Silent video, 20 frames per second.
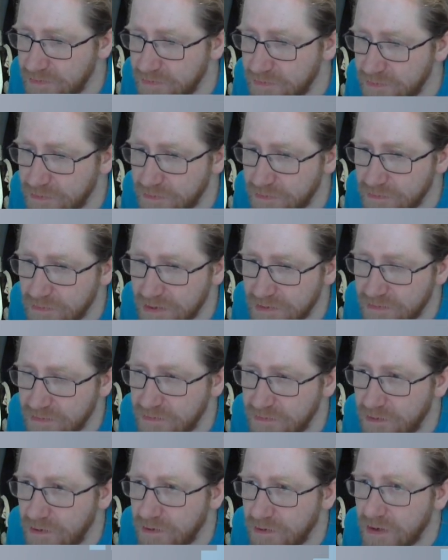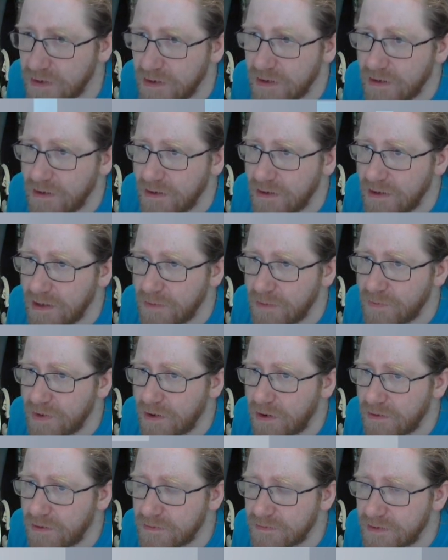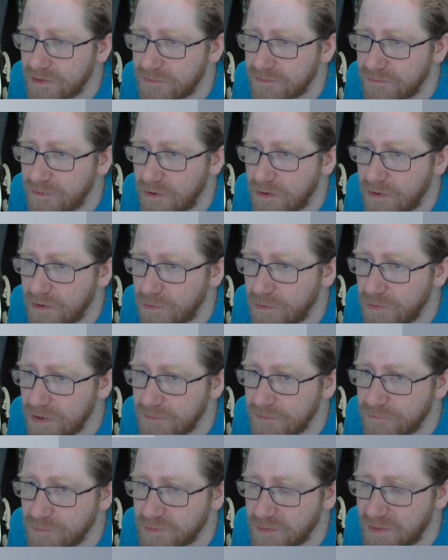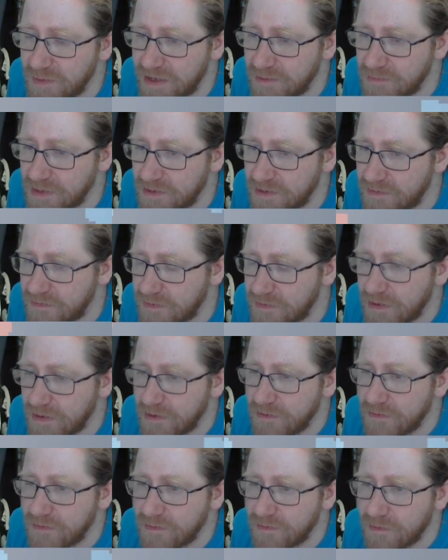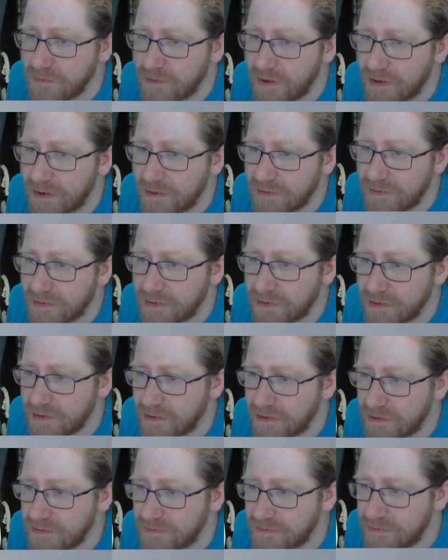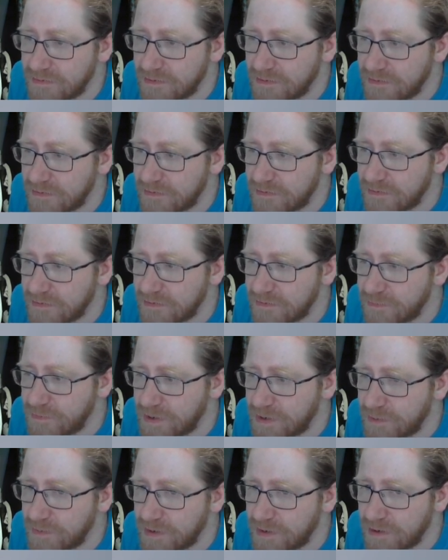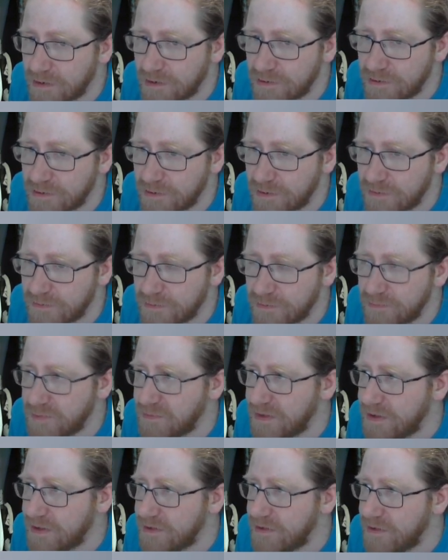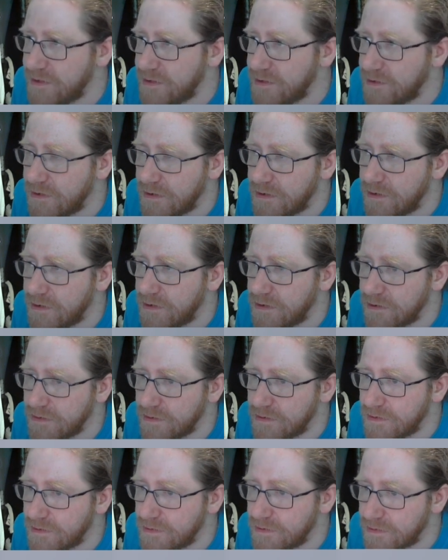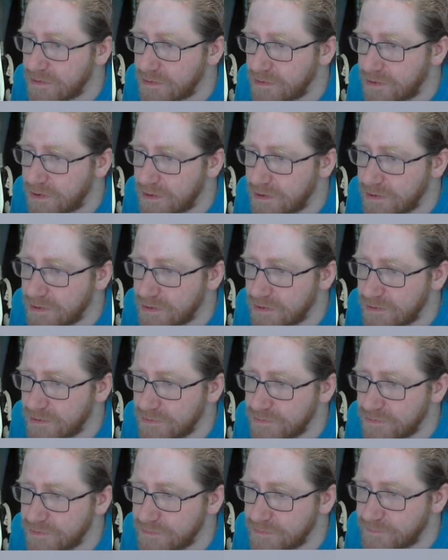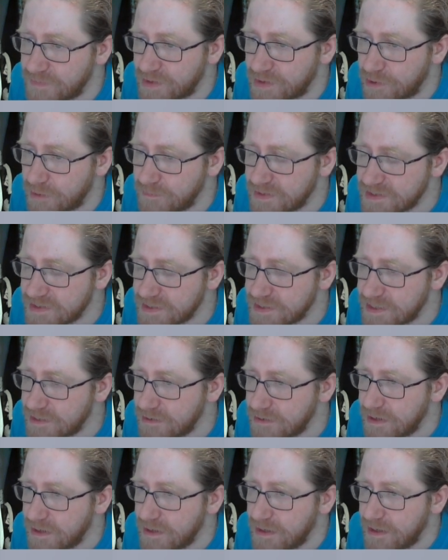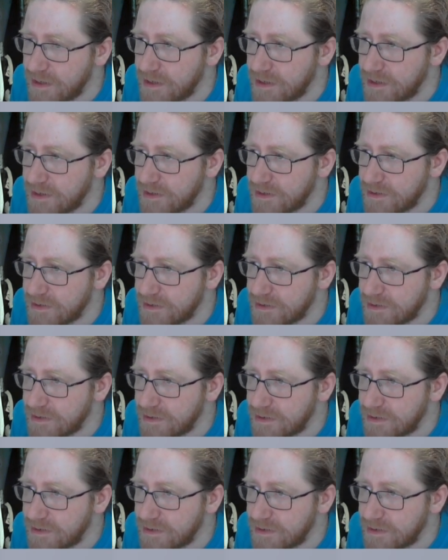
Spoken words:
a circle and a star, and we aren't that far away from the main base. So I think this is where we are going to be making our compasses here, and